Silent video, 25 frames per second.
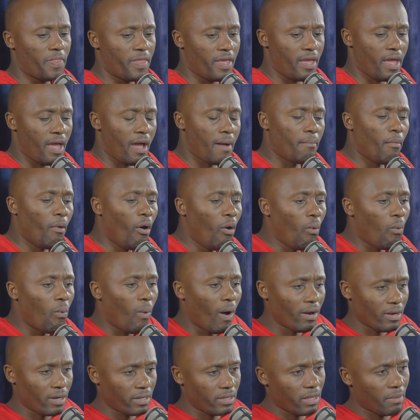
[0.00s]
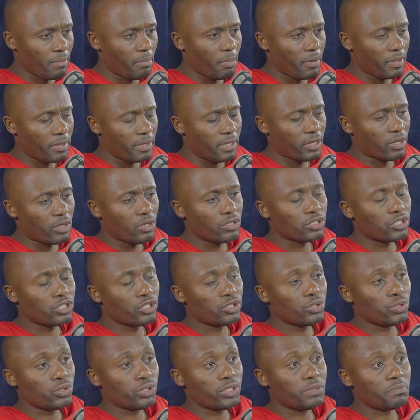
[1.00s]
they are more worried about the
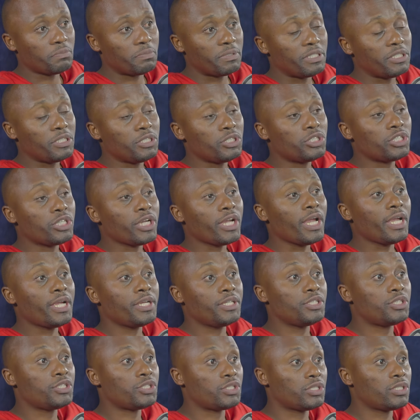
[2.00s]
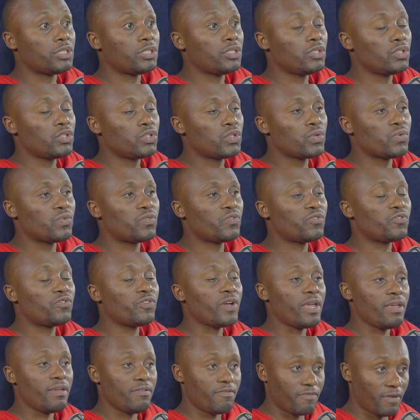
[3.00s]
constitution being changed to
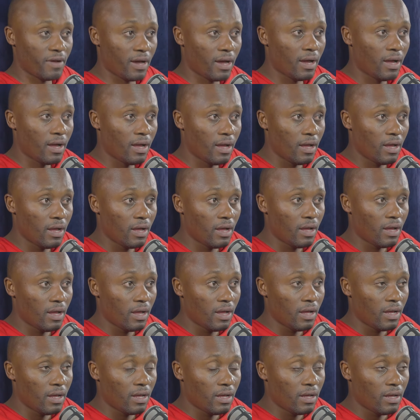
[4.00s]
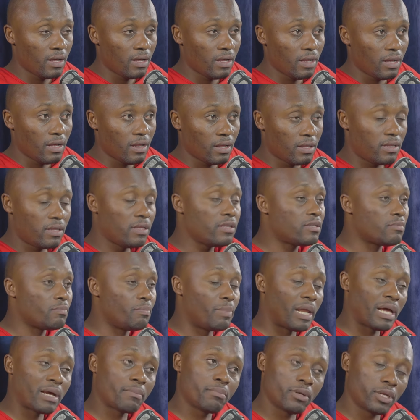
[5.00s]
favor these
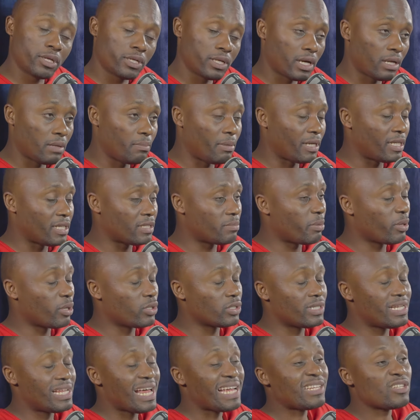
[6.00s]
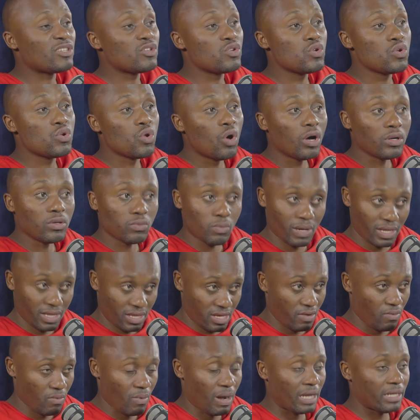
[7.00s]
black political parties, because that's not what
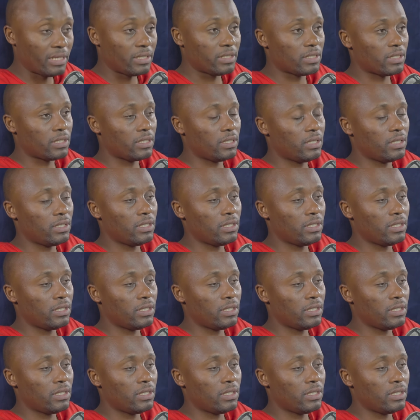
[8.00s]
they want.